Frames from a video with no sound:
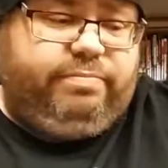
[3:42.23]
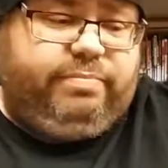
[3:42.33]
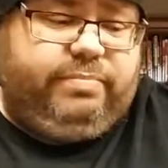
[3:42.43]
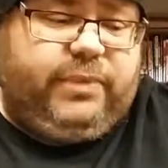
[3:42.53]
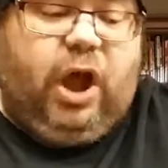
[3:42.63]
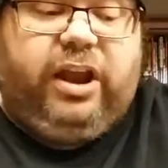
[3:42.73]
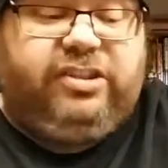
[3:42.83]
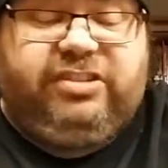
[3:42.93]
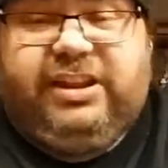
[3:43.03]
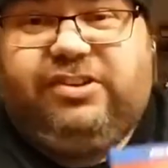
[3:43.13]
Honestly,
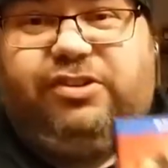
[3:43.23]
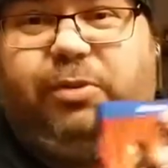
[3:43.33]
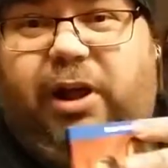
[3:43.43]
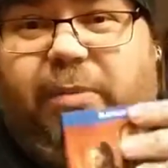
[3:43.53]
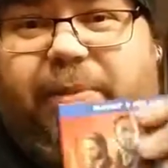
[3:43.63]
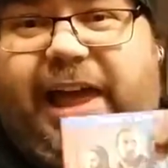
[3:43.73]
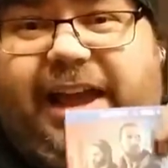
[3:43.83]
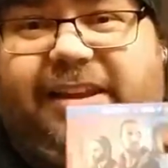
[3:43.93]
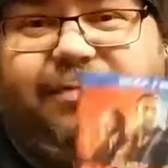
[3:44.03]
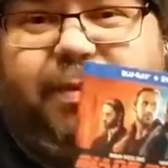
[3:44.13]
just do it all black and
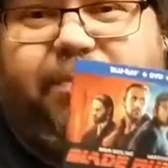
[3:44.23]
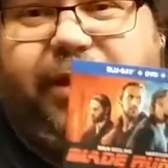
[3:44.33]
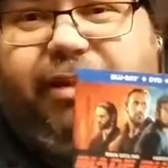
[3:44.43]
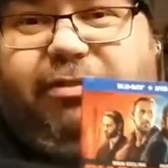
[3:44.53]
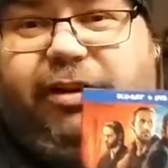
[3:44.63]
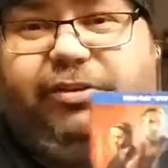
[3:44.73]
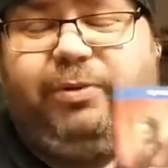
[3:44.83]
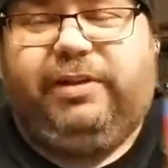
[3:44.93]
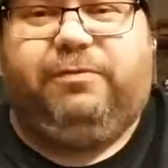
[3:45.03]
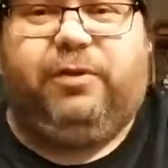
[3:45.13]
just put Blade Runner
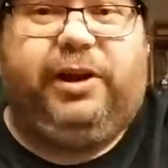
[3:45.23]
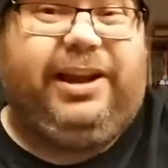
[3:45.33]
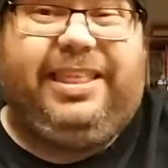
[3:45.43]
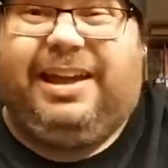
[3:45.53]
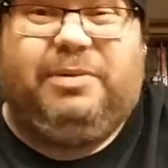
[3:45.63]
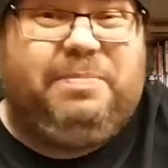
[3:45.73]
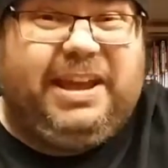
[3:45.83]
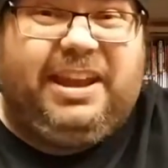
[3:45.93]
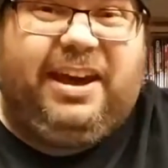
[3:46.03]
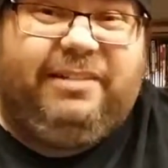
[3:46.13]
2049. That would be
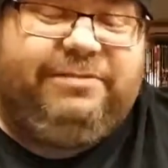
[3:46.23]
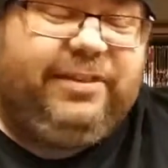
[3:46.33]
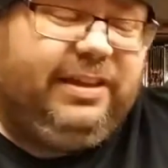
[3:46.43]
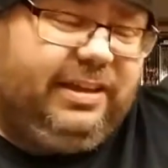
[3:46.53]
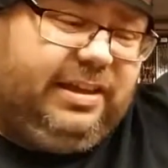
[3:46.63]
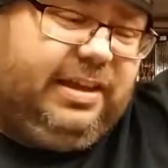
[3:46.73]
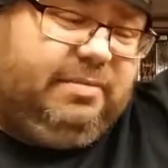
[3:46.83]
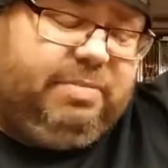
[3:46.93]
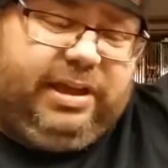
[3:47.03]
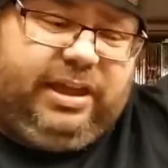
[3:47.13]
enough.
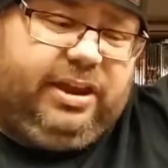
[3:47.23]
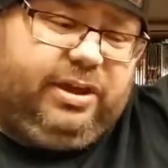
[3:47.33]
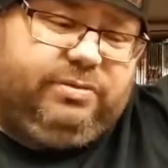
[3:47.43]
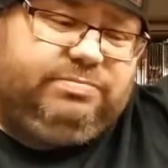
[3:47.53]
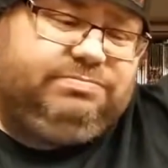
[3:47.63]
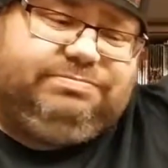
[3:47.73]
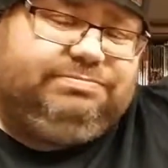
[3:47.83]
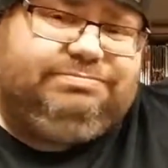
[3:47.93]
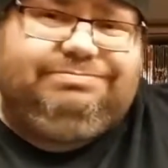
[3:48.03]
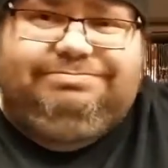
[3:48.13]
But, you know,
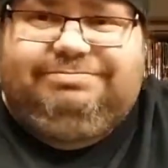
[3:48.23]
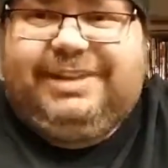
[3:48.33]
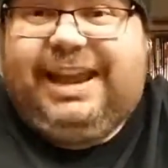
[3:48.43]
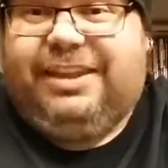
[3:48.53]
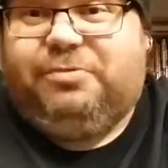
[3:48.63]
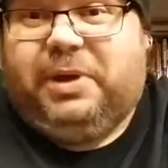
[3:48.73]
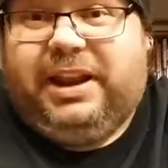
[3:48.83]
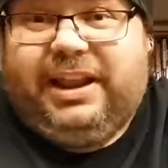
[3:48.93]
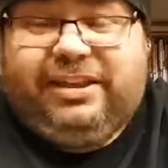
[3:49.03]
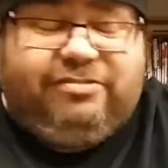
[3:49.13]
it is what it
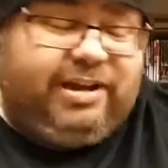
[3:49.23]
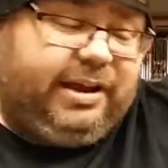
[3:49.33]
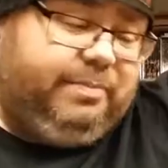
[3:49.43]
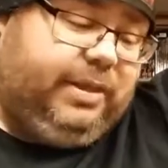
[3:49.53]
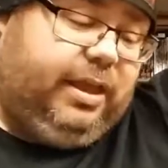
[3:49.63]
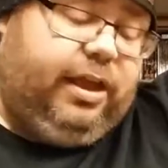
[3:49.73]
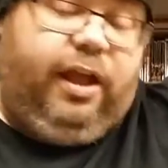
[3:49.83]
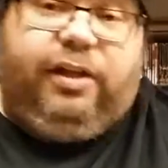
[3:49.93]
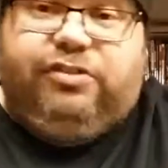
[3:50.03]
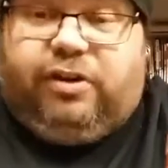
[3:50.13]
is, right?
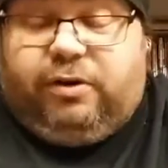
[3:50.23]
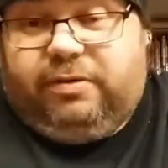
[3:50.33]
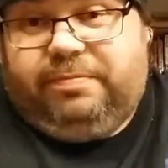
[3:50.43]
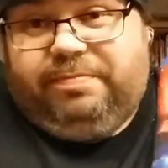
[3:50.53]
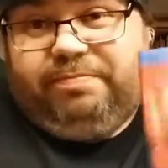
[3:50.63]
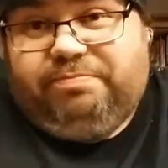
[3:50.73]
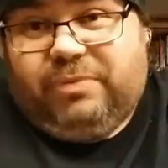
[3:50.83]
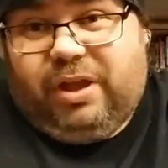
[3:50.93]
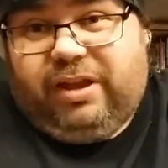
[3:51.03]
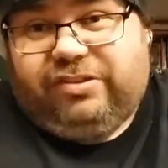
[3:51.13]
So,
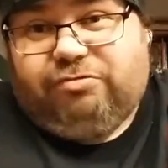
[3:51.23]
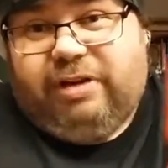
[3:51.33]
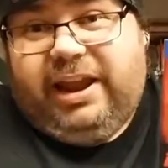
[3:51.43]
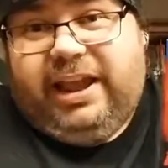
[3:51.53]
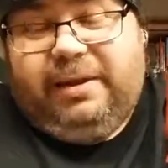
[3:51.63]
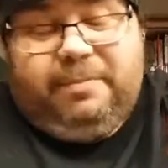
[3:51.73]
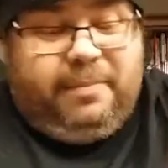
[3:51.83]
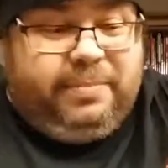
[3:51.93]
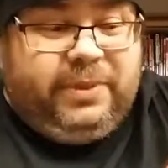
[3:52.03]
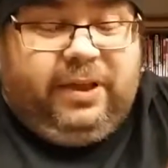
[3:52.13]
as a rating,
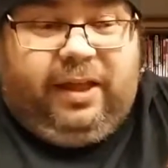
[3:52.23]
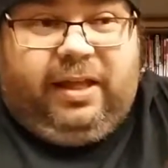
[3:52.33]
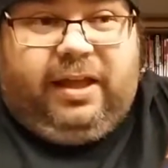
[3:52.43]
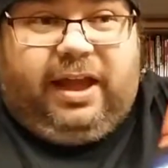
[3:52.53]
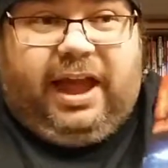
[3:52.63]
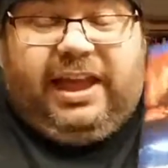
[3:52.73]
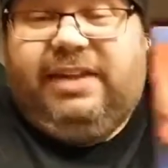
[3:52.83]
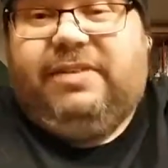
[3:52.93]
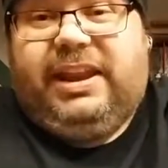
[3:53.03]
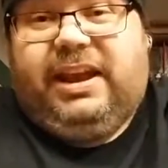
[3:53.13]
I give
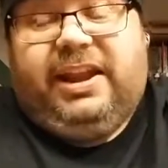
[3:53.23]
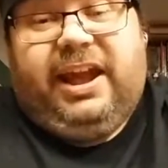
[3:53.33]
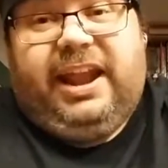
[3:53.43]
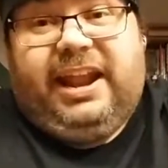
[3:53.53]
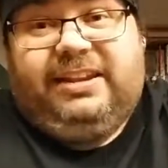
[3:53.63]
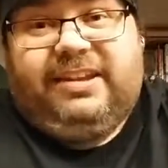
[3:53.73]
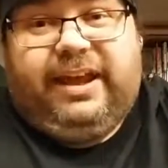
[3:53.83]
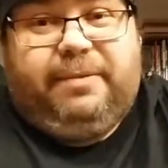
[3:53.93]
it a 9 out of 10.